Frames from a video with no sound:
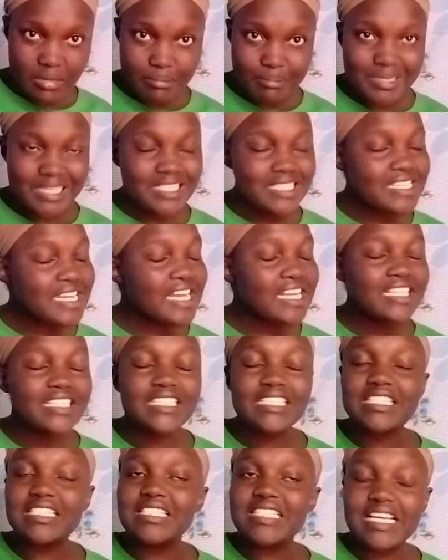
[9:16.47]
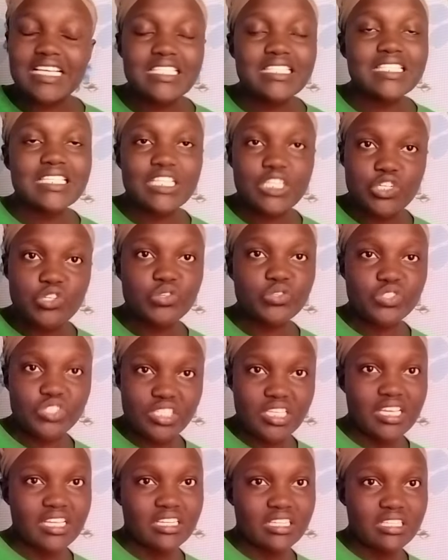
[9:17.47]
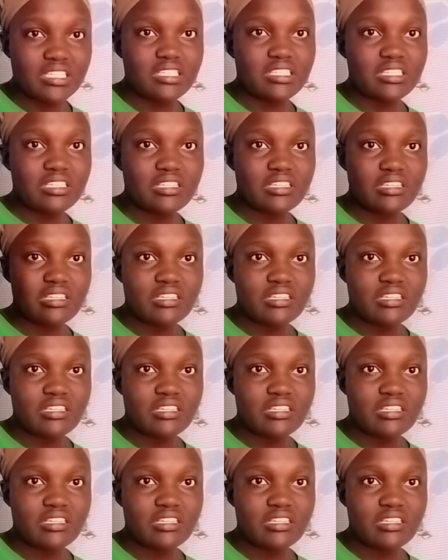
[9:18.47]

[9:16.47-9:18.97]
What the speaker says: My child is just innocent.